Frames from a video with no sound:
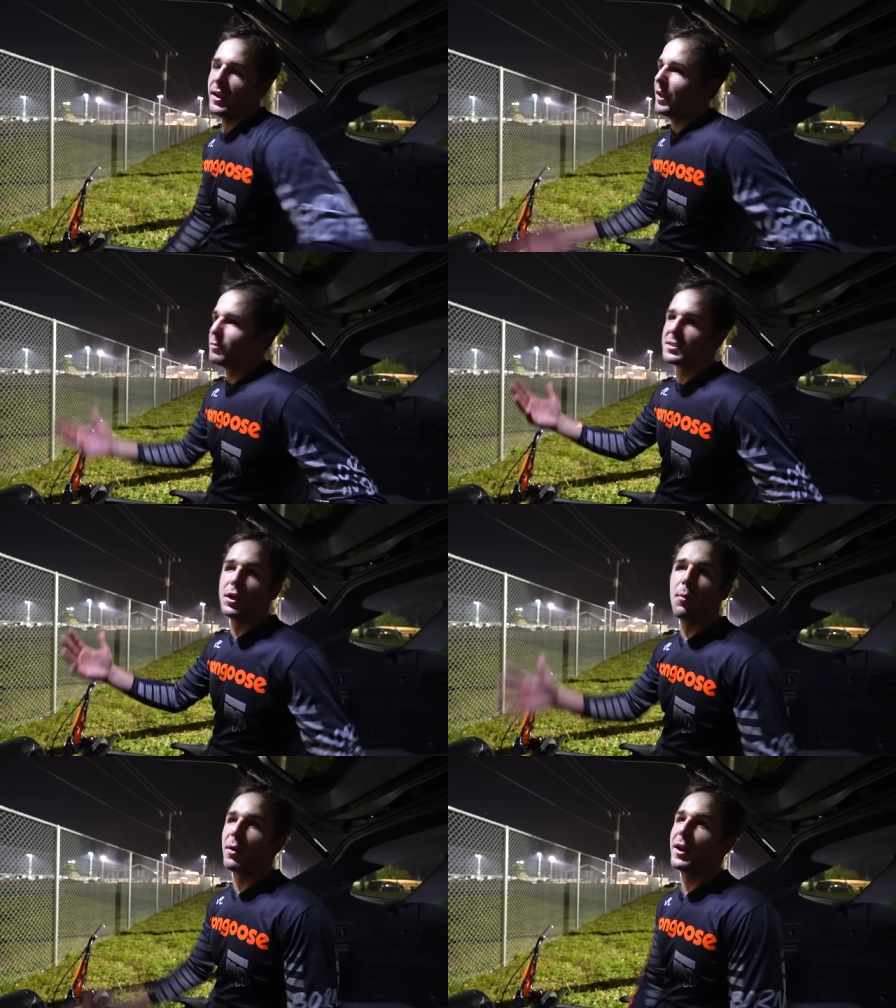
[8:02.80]
It was
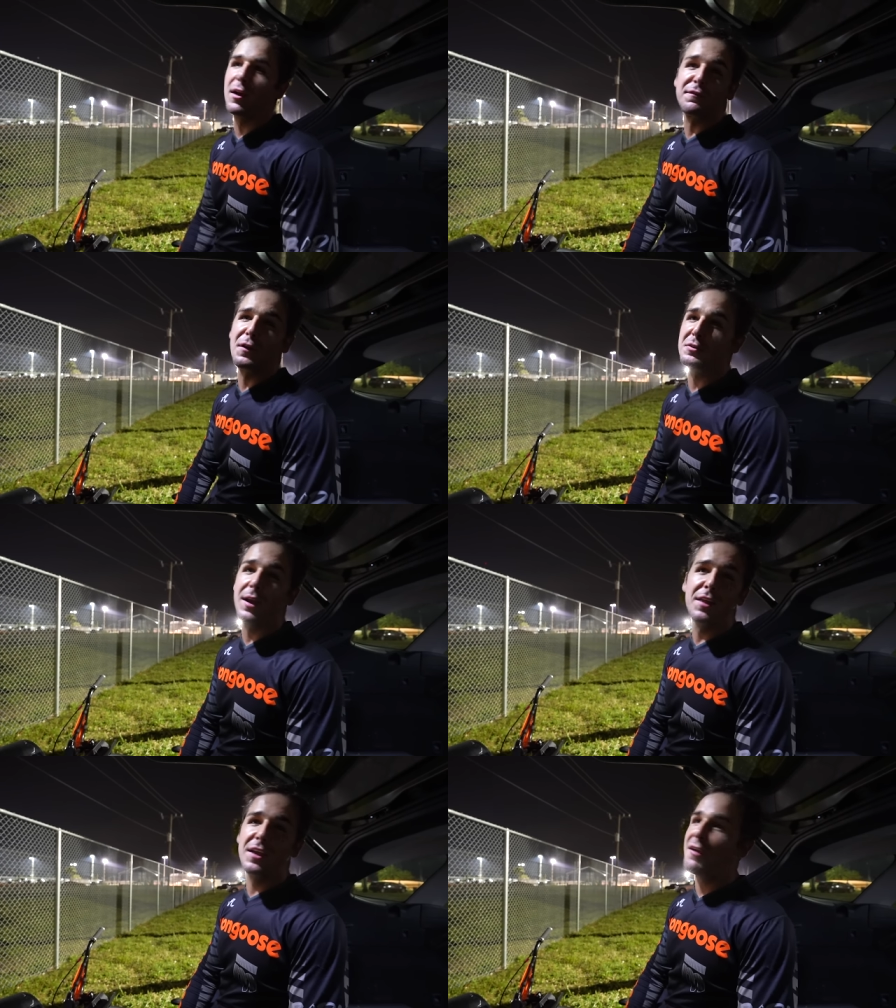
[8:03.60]
no brainer. I was first
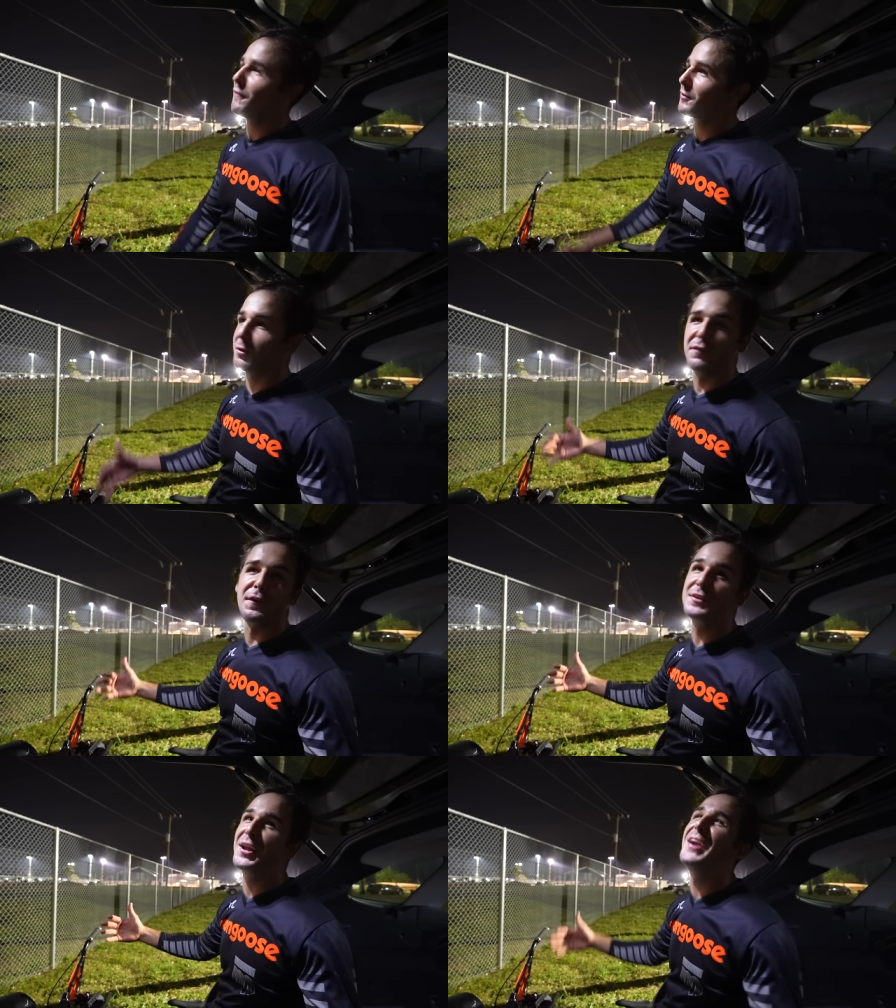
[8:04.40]
one out of the gate, first one of the
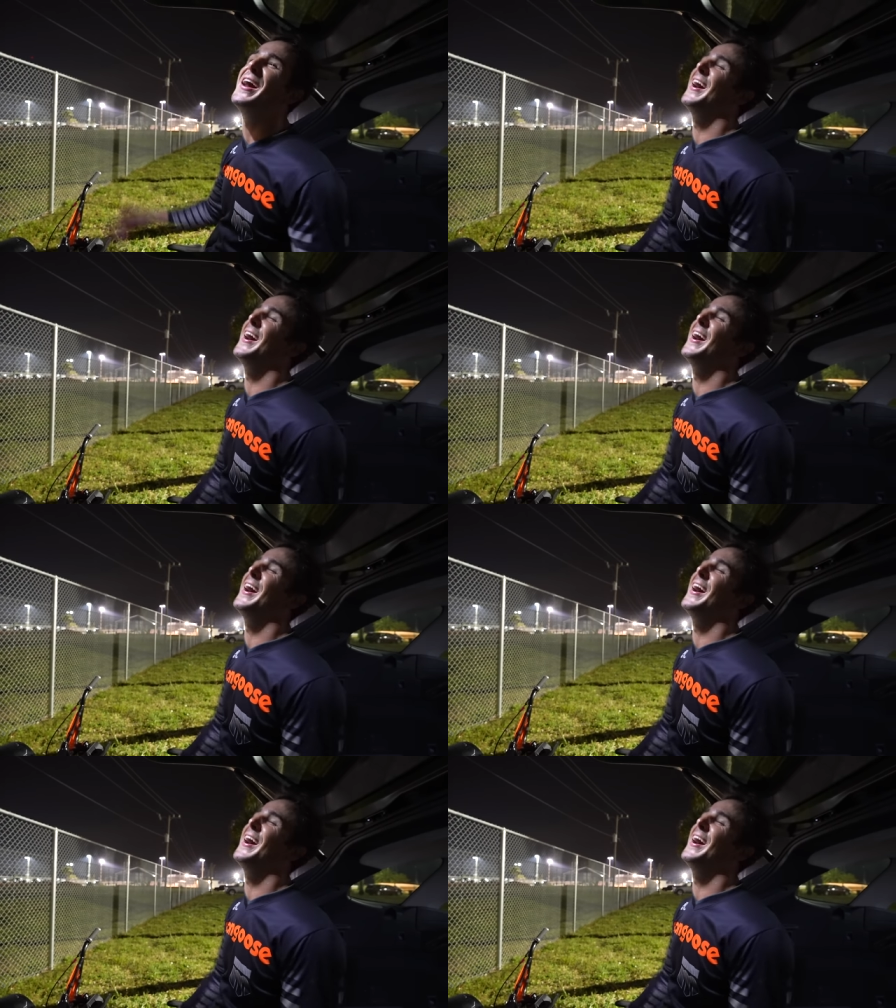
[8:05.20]
All first. Right, no,